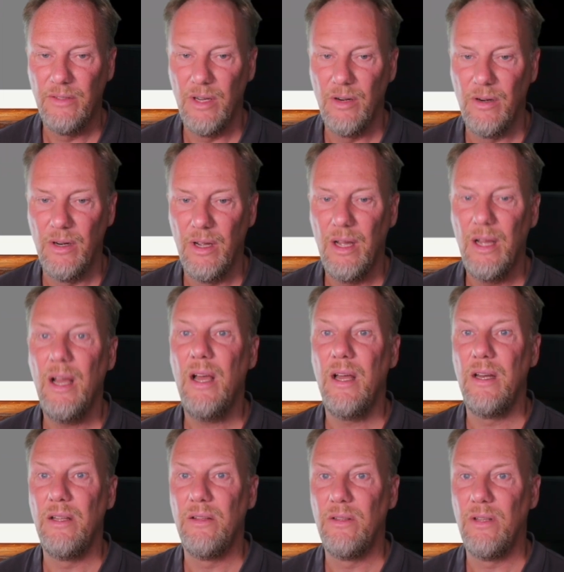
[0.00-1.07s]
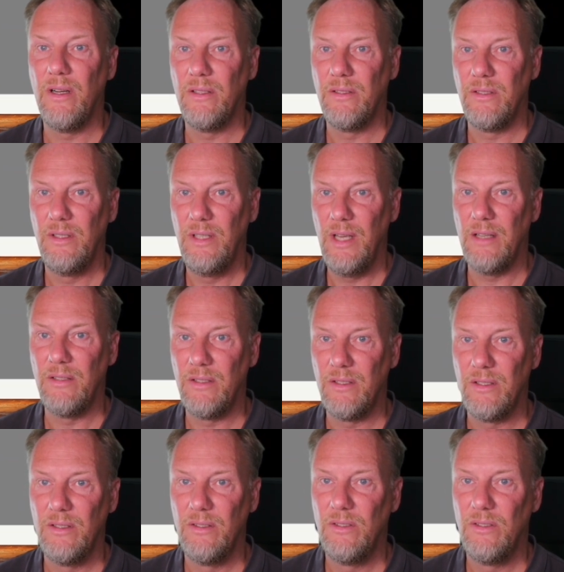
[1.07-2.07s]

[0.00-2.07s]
here. And it does, yes.